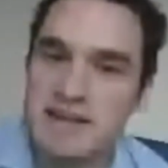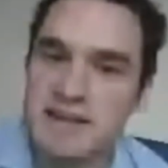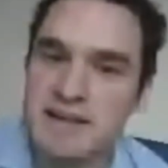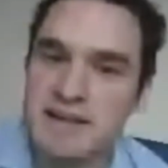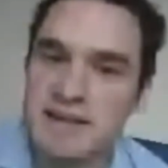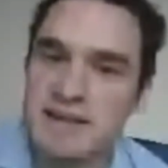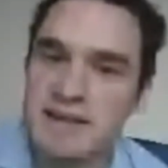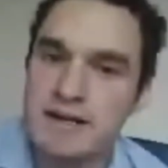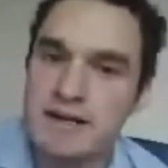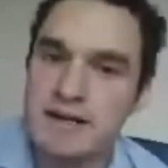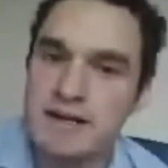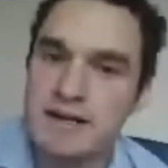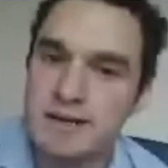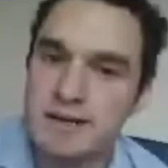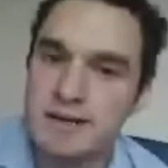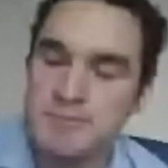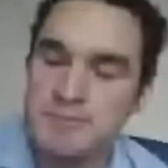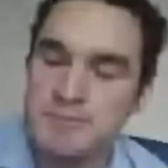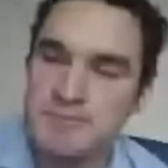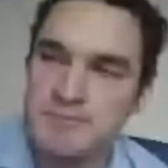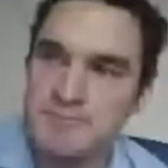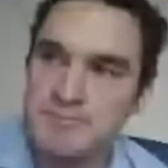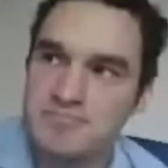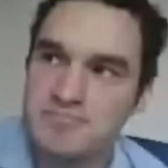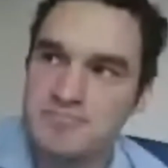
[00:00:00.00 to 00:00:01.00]
obviously
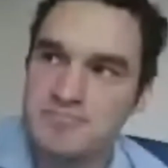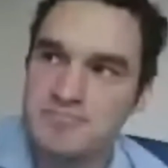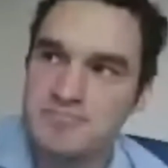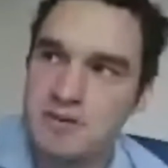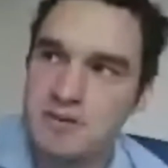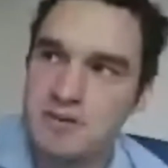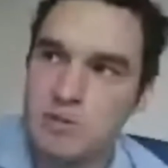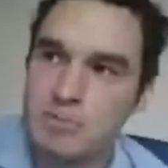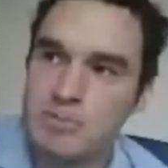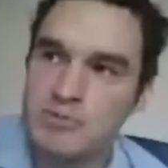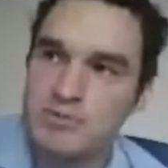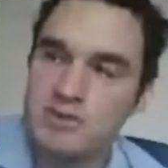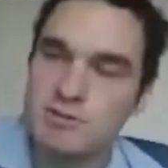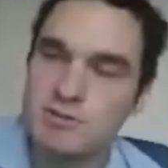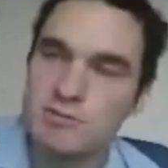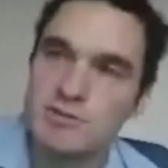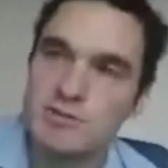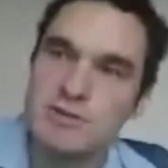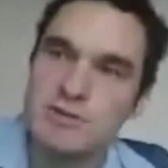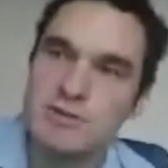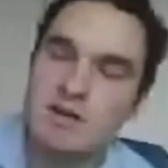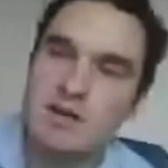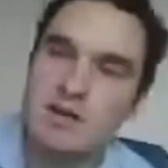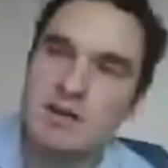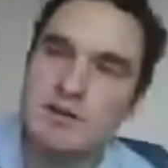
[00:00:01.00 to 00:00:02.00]
I think it was
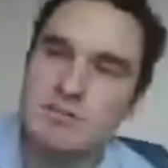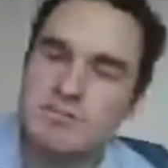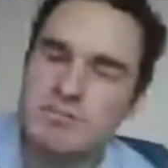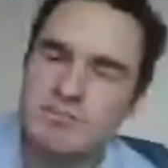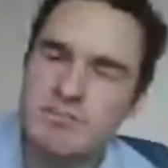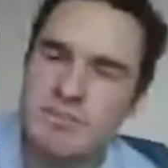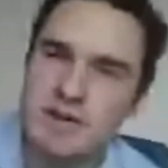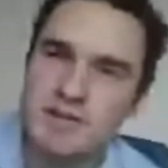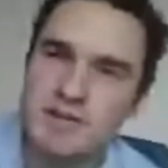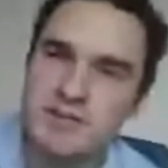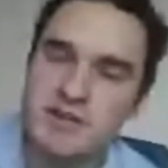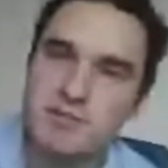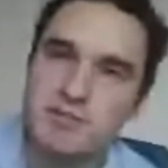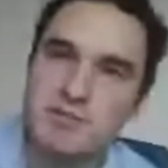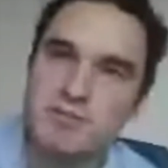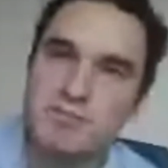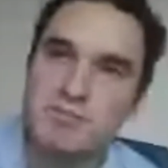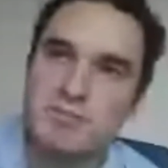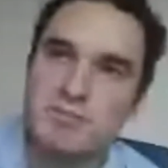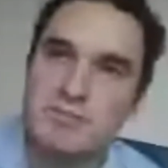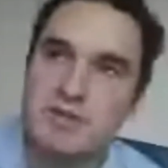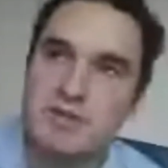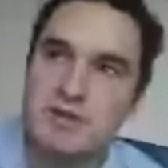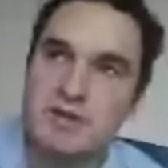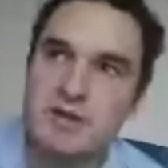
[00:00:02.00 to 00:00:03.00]
NHSX
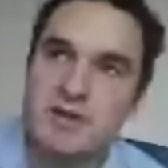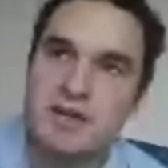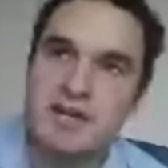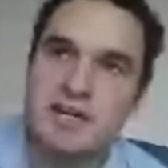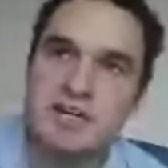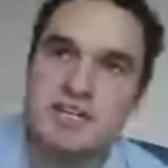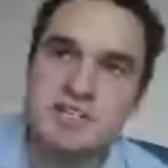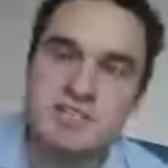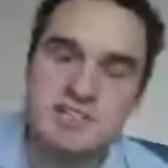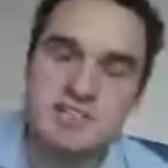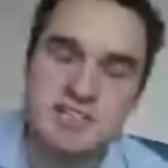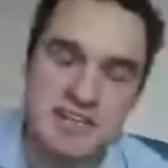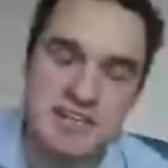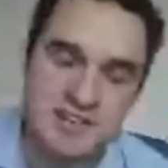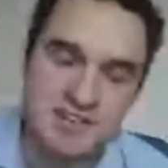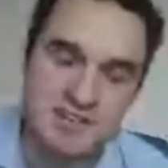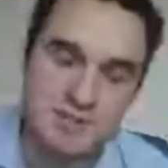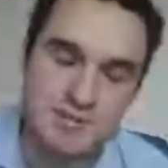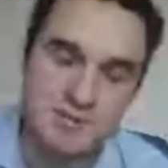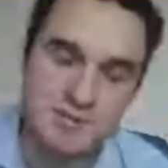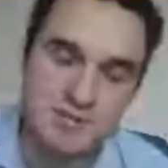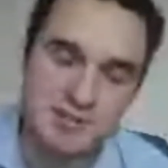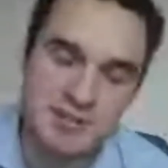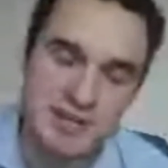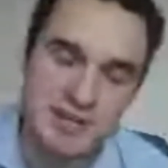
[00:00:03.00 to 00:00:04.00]
have set
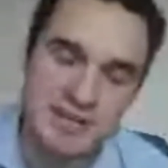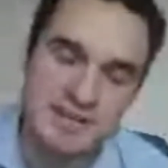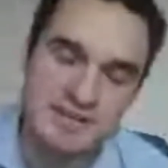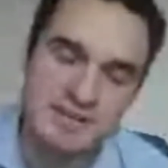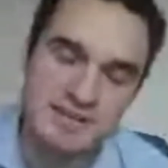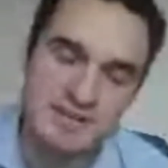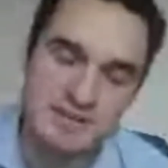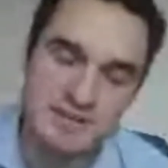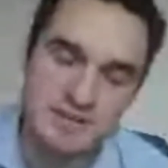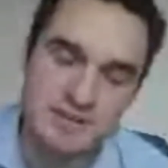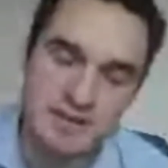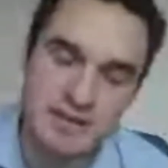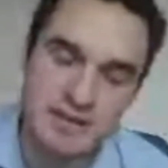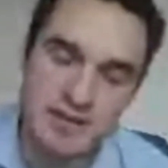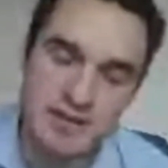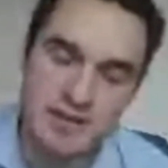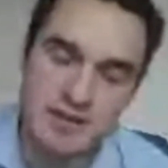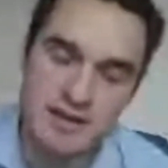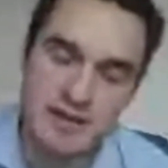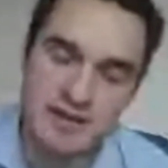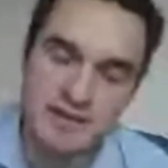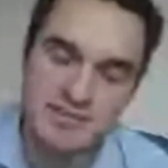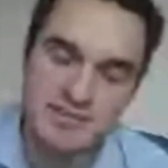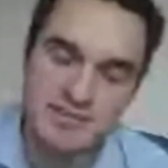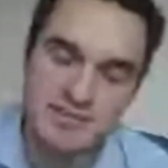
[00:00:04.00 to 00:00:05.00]
STPs
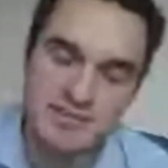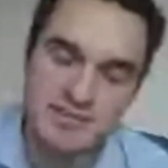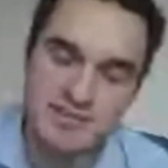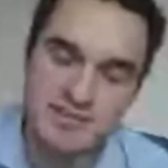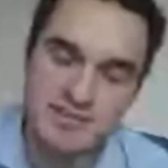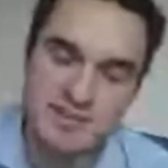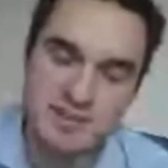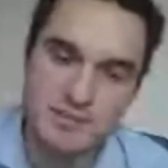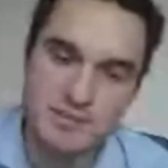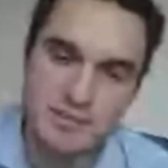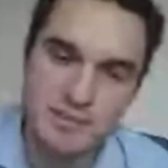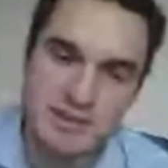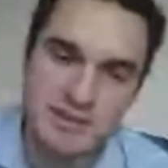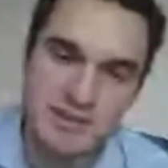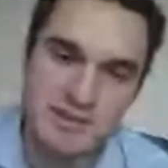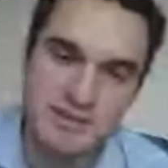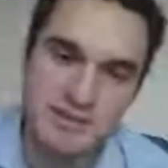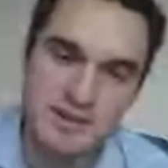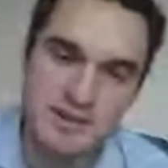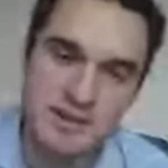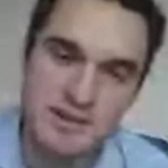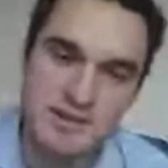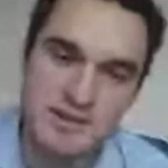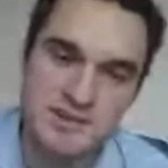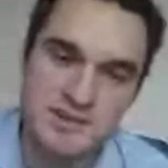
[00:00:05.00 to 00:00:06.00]
and
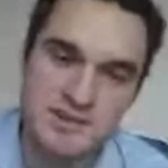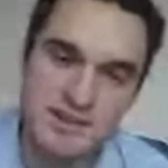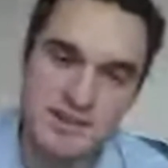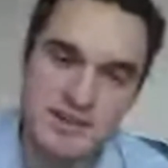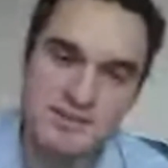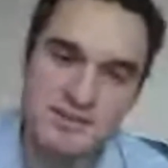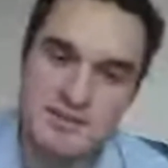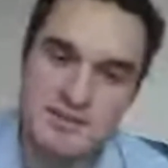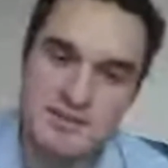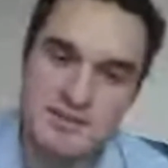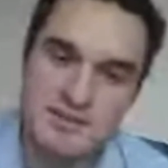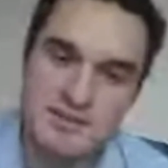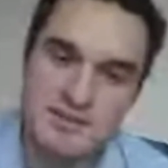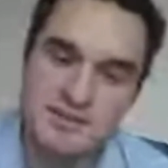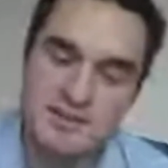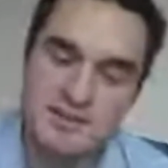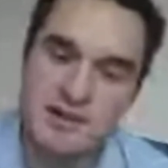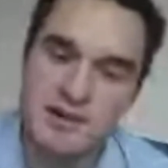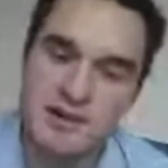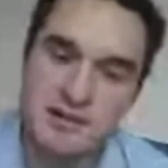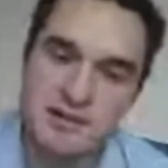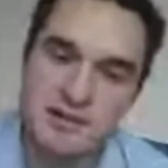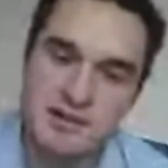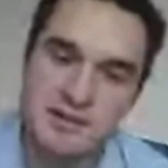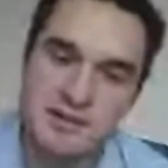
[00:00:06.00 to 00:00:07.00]
ITSs the target
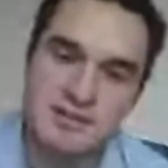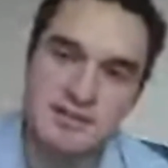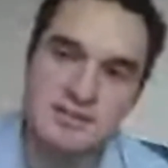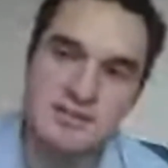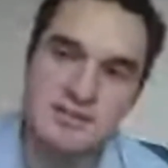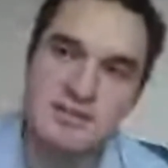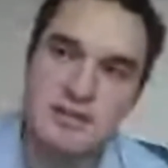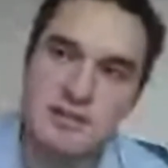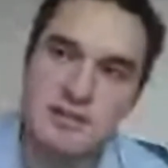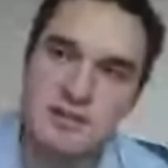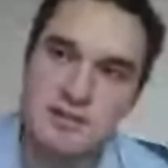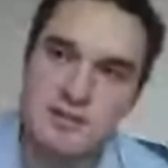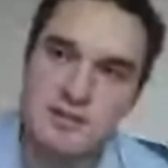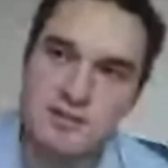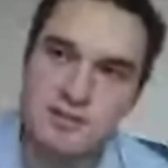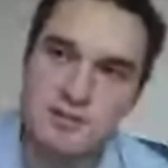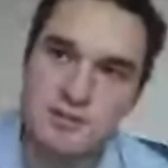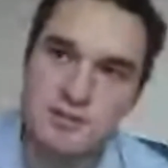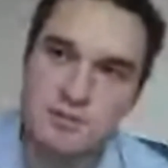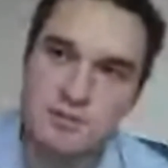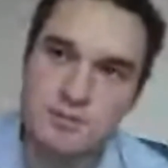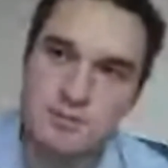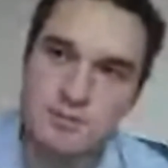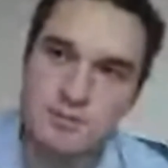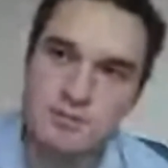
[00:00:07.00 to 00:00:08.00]
to
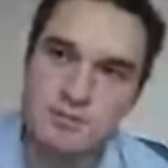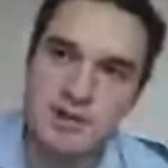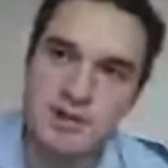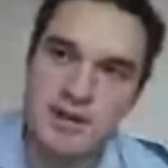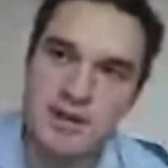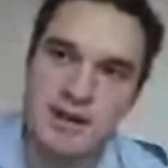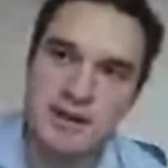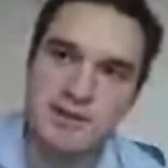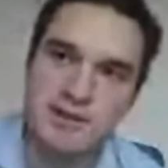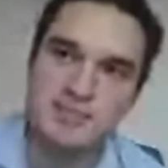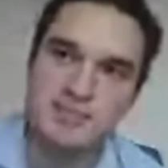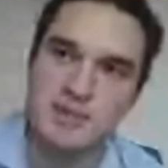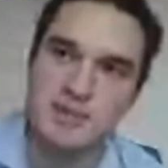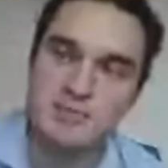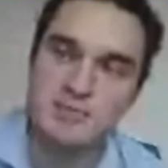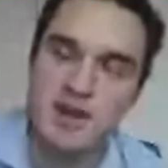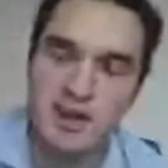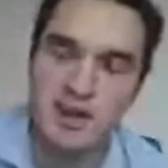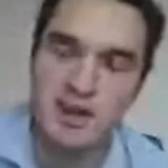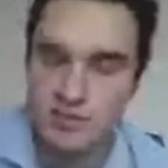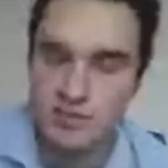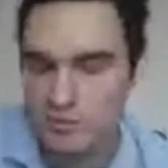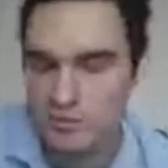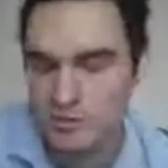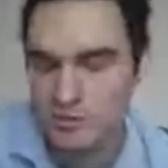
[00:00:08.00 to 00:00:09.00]
have some kind of
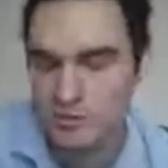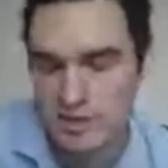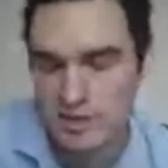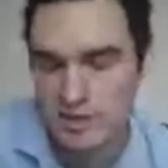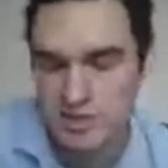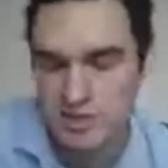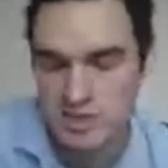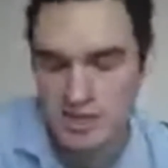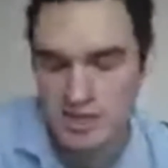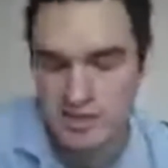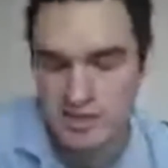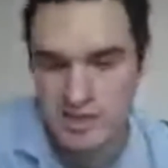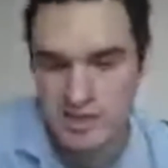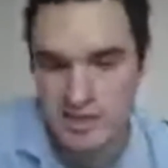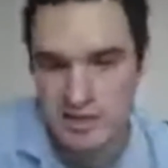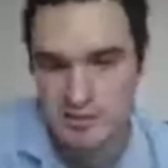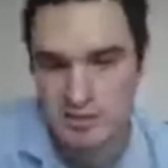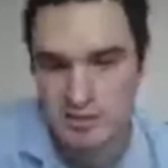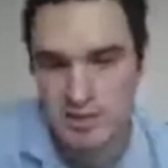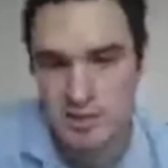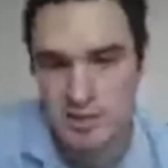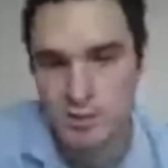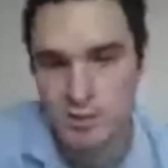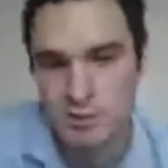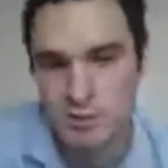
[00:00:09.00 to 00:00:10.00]
shared care record
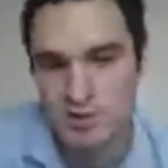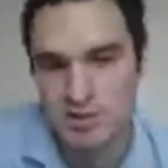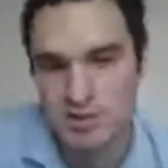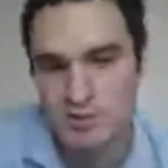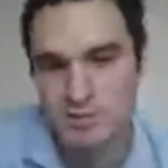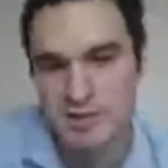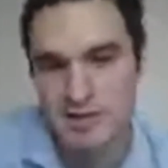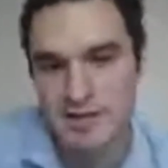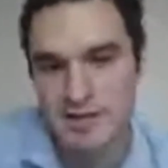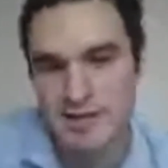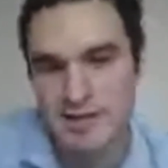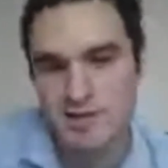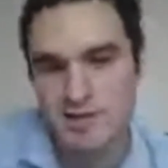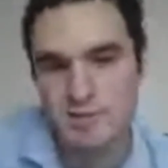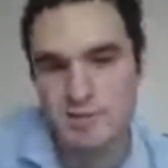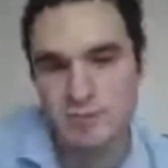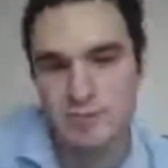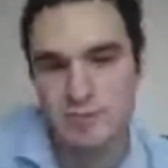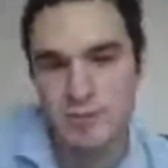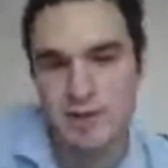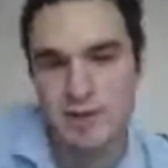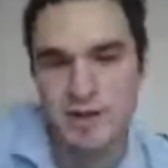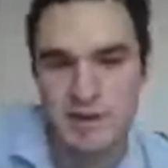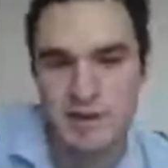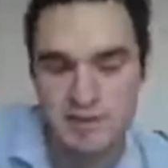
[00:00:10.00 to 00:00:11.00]
in place by, I
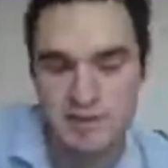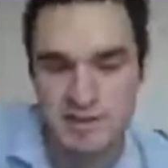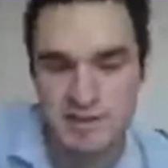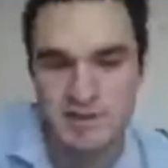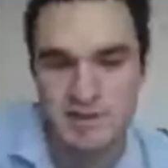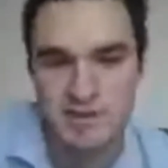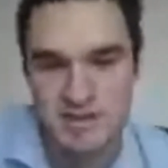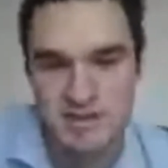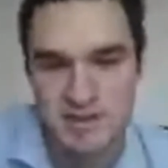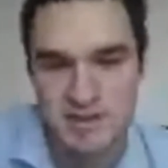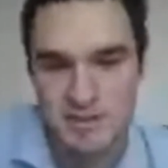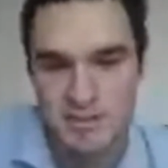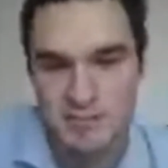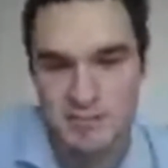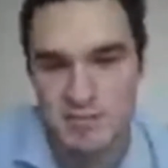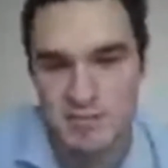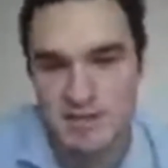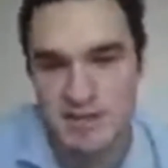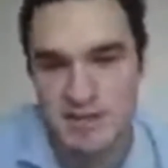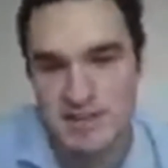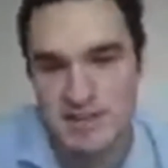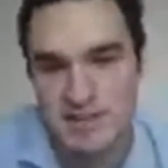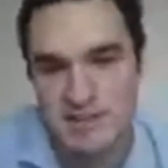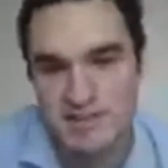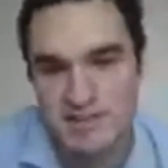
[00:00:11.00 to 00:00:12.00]
think, September next
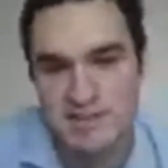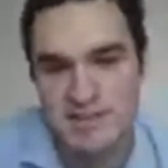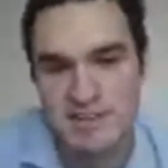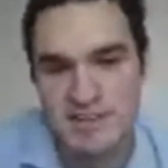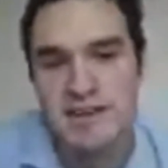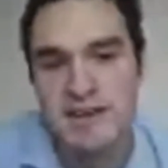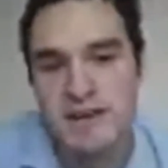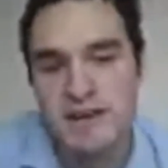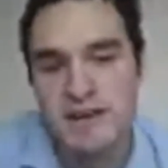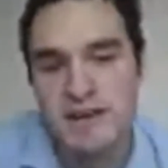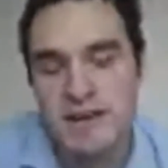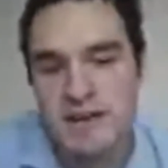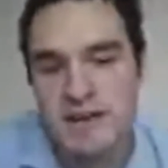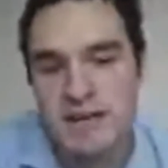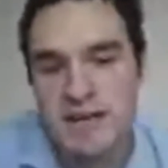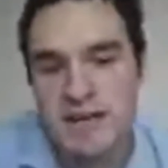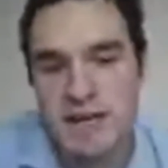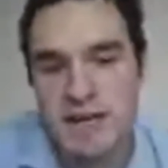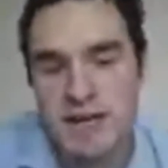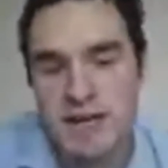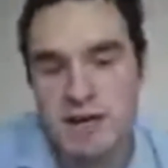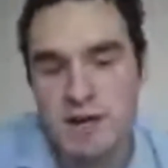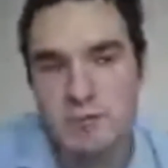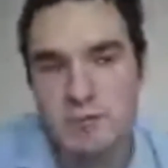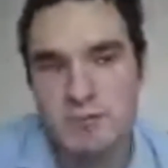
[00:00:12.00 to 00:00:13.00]
year.
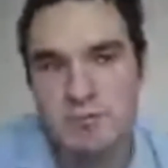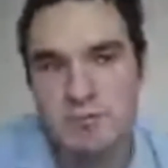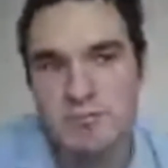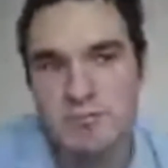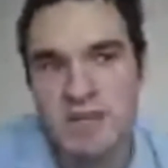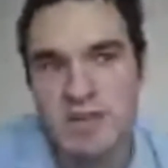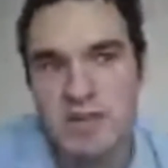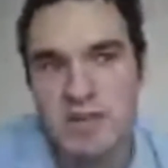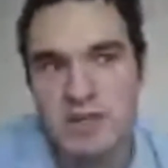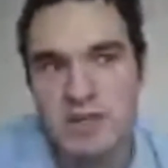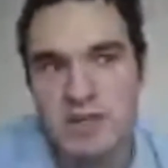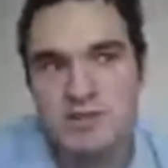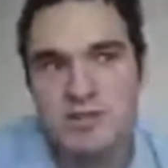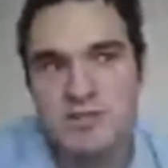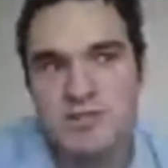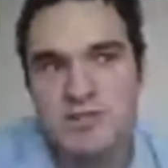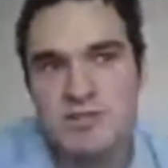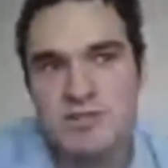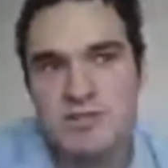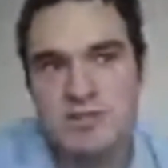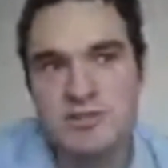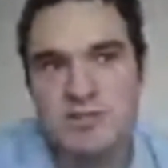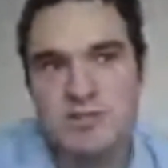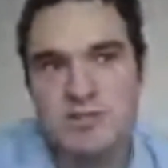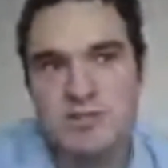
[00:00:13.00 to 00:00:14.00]
Do
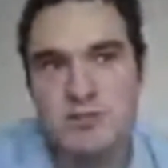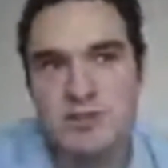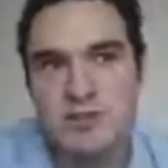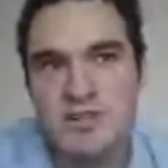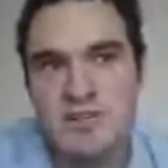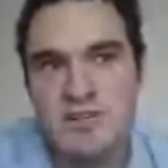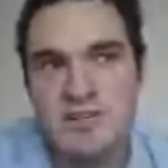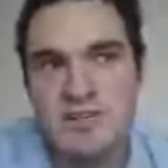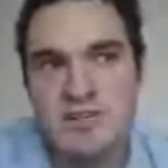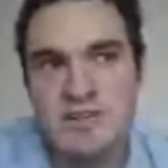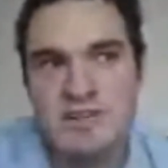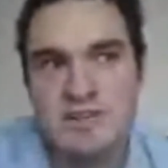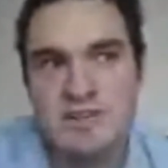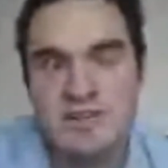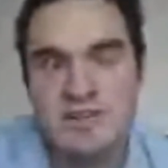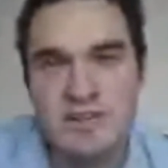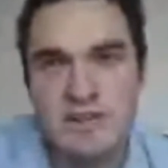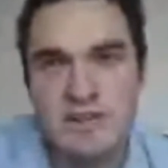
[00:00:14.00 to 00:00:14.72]
you think,